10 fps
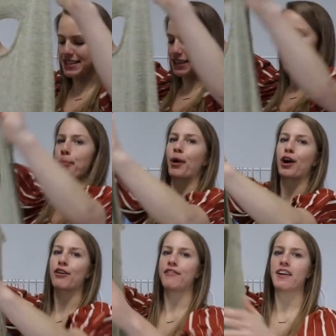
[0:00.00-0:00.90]
is like the
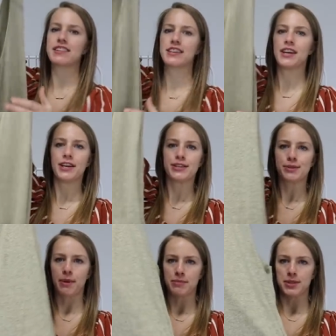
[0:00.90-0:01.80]
perfect
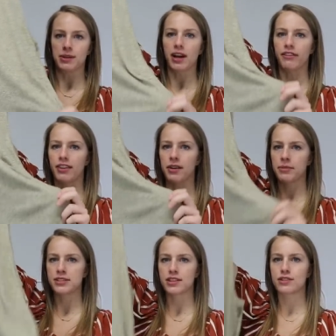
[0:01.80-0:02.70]
swimsuit cover
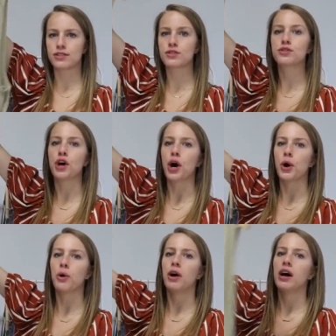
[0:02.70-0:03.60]
up because it's
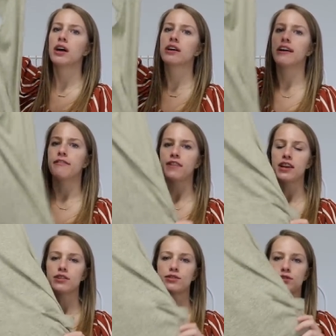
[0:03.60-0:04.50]
so
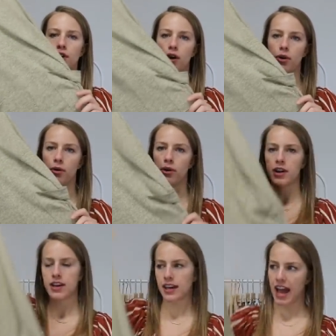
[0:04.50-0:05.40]
comfy,
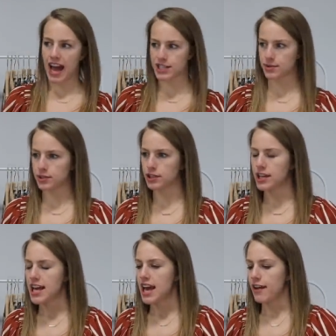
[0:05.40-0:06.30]
so
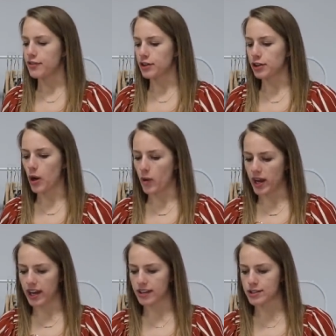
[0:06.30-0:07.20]
casual. If you're
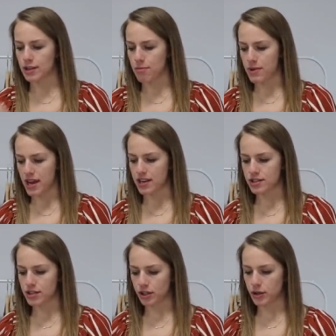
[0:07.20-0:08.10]
going to the
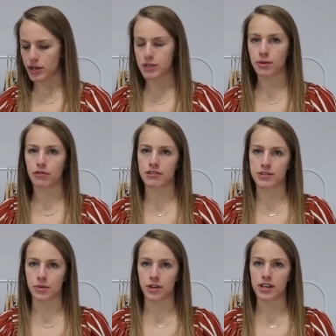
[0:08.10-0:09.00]
beach, you're going to a
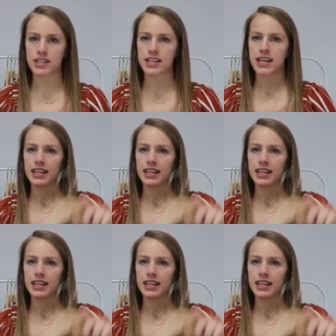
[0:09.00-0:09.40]
resort,